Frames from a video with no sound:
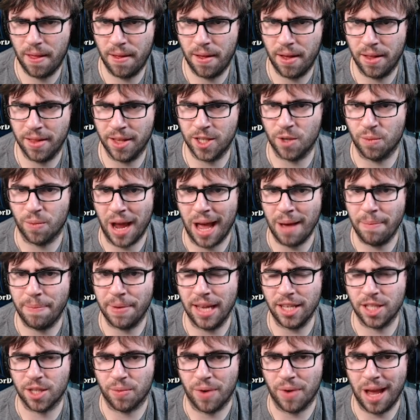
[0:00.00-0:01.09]
Unless he
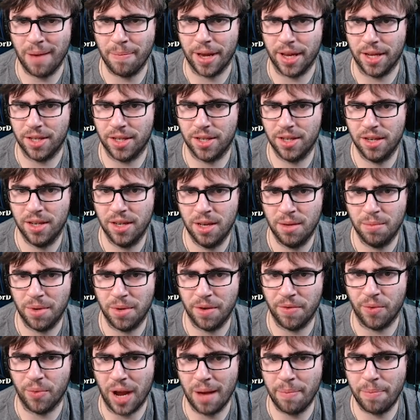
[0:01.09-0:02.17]
has a rampage, but if
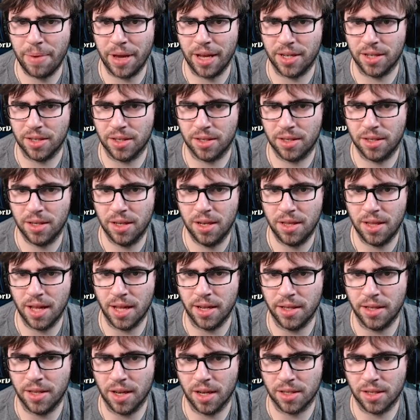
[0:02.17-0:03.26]
he rampages, then
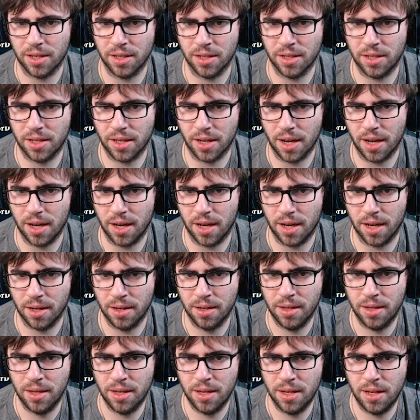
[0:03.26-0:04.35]
it doesn't. Then
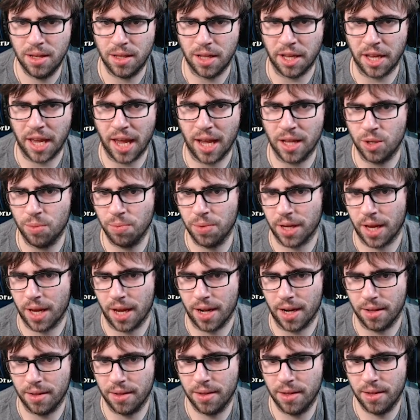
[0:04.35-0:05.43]
you can't duplicate
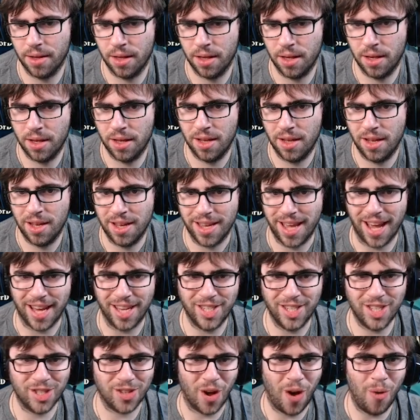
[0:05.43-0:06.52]
it. Yeah, he
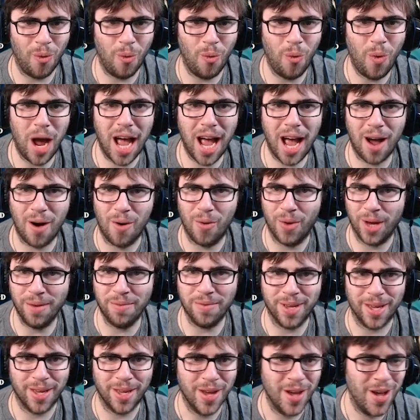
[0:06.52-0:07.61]
just. Oh wow,
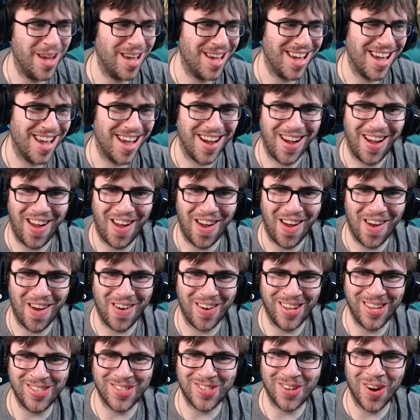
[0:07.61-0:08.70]

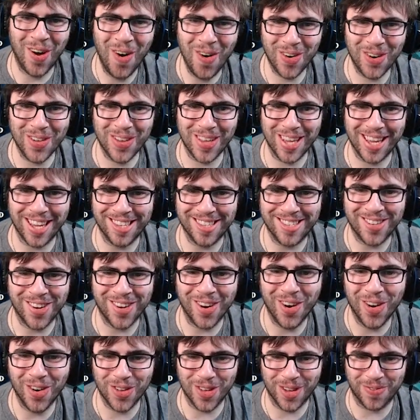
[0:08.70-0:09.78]
he
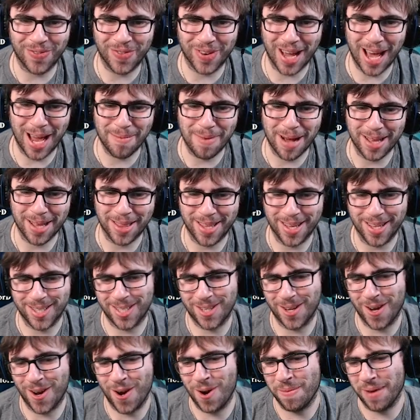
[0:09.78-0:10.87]
totally forgot about this.
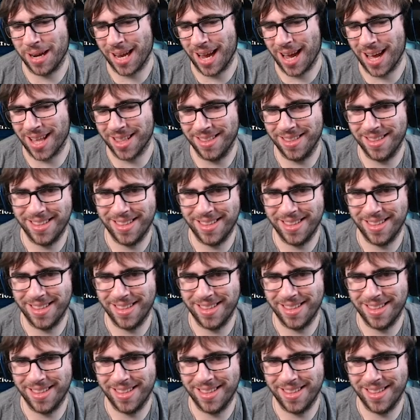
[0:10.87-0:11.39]
Oh my god.